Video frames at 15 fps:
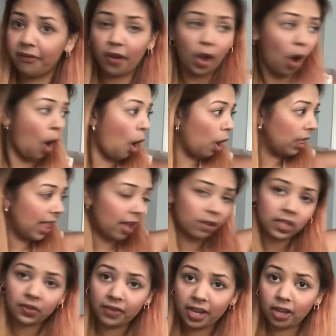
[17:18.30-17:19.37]
all
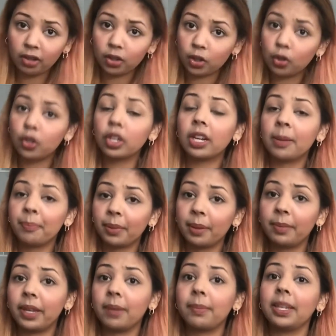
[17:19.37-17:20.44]
else fails, you should
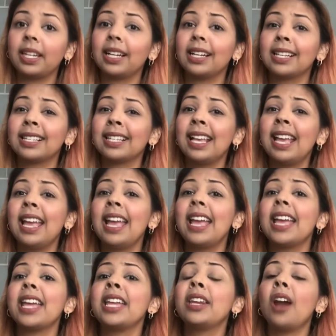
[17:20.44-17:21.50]
implement, because
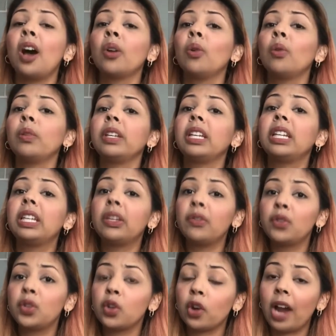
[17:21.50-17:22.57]
it not only
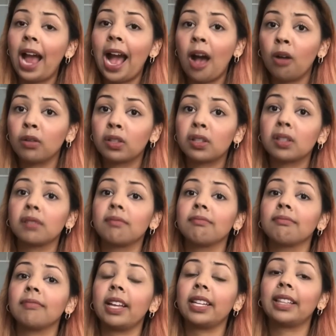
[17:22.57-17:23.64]
gives your house
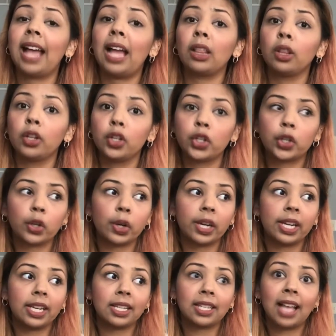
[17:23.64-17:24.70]
like that
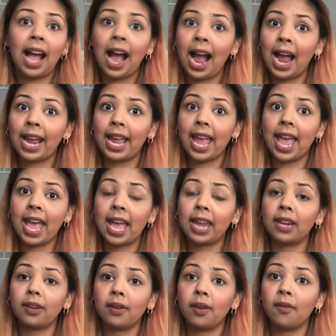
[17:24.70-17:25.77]
luxurious
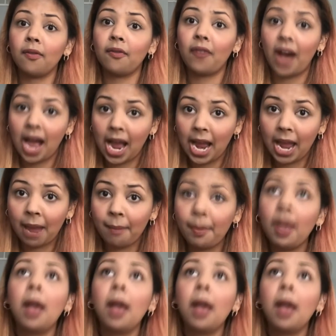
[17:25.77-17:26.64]
high-end vibe,